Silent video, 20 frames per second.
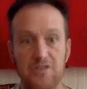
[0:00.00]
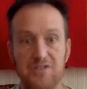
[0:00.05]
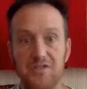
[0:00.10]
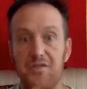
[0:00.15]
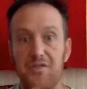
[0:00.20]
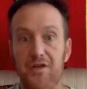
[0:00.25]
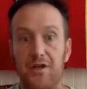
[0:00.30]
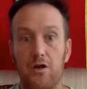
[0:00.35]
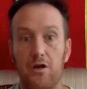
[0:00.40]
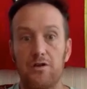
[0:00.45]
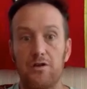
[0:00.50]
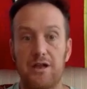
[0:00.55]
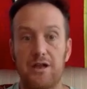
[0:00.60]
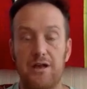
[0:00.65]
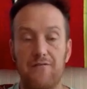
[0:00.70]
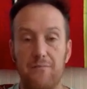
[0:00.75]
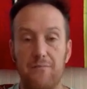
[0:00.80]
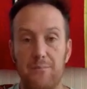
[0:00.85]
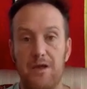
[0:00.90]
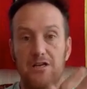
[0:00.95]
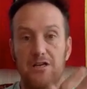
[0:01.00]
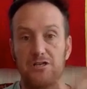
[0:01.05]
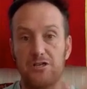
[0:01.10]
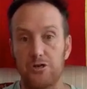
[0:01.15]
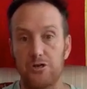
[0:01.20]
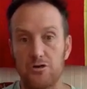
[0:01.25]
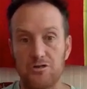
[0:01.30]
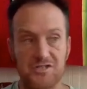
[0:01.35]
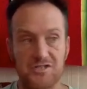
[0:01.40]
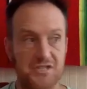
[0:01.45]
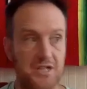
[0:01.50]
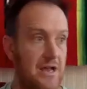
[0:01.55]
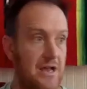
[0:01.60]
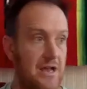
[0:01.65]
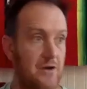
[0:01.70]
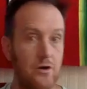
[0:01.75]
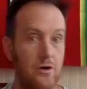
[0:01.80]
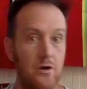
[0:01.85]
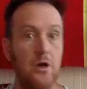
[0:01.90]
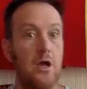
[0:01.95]
is a thing called defamation or
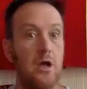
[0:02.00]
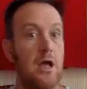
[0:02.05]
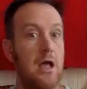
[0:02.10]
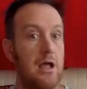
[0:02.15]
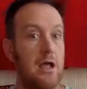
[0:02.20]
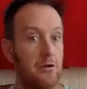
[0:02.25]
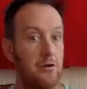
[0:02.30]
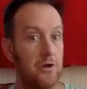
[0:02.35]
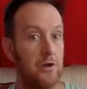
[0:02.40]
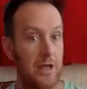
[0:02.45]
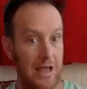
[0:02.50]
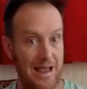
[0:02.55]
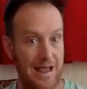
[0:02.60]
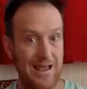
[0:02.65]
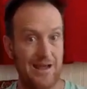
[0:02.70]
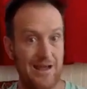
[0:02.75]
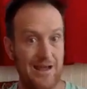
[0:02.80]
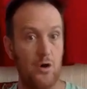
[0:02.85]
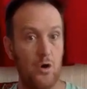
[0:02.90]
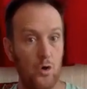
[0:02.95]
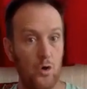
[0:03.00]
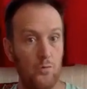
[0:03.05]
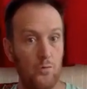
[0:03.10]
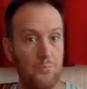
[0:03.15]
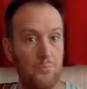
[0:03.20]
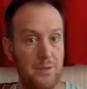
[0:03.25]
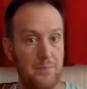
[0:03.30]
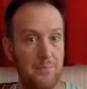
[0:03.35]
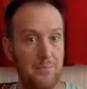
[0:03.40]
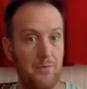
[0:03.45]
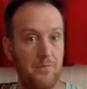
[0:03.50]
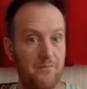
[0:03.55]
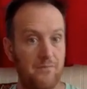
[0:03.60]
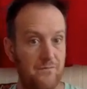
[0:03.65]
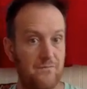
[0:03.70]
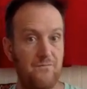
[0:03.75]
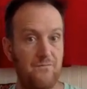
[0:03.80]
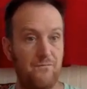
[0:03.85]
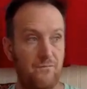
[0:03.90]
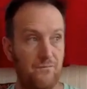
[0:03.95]
slander. You can hold people
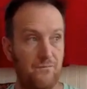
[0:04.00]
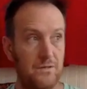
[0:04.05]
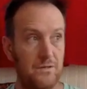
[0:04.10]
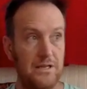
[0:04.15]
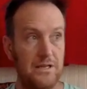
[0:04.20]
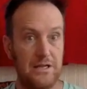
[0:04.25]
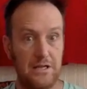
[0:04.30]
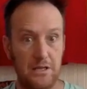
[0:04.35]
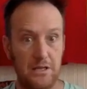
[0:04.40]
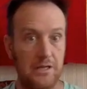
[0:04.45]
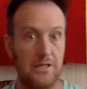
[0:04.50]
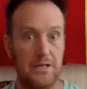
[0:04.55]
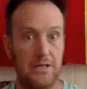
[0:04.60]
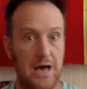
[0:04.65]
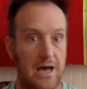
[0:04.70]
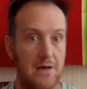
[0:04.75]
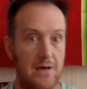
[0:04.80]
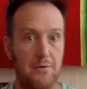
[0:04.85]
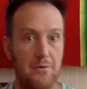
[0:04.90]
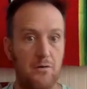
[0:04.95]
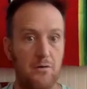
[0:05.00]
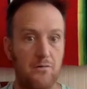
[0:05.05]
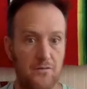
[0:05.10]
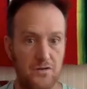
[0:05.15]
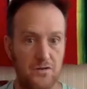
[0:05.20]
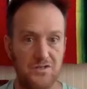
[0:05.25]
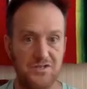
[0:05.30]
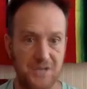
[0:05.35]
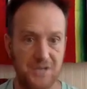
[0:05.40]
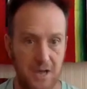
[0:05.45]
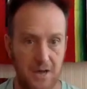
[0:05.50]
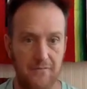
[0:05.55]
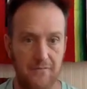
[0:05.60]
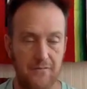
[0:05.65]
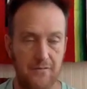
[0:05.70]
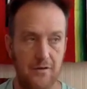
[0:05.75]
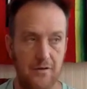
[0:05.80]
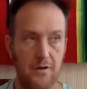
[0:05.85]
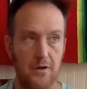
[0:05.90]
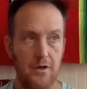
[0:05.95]
legally liable for
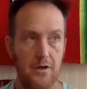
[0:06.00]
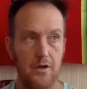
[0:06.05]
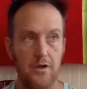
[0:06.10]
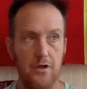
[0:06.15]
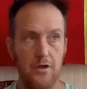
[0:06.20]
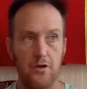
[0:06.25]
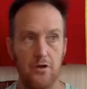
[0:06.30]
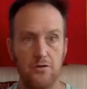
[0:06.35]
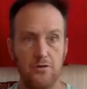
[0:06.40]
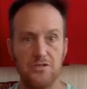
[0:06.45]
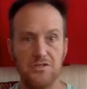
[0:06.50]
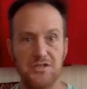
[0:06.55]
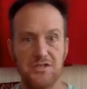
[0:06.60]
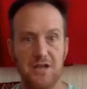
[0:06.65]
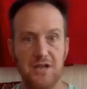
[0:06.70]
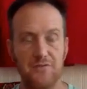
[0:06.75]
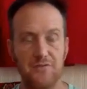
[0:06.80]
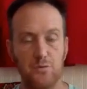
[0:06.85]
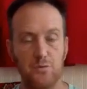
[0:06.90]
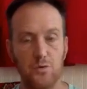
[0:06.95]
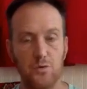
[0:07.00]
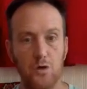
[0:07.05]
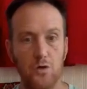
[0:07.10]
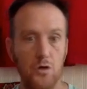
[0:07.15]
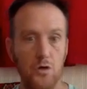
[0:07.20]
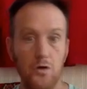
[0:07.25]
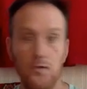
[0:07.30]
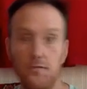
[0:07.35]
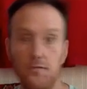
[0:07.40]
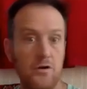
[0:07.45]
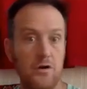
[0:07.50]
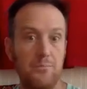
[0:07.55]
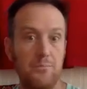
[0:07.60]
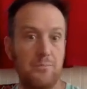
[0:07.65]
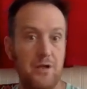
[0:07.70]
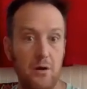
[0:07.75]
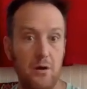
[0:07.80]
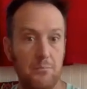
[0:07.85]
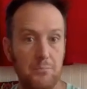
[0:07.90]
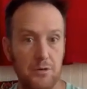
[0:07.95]
stuff. You don't just have to roll over
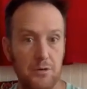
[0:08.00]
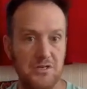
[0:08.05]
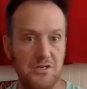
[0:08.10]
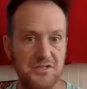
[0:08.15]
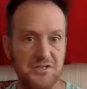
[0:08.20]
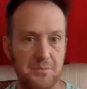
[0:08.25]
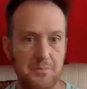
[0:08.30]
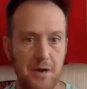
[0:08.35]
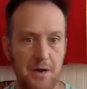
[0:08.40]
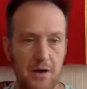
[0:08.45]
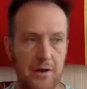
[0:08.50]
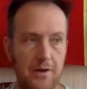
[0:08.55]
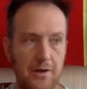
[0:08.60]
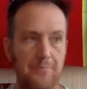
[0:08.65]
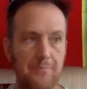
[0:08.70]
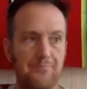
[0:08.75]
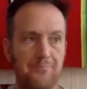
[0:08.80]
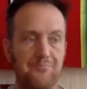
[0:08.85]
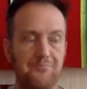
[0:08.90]
and be all Buddhist about it.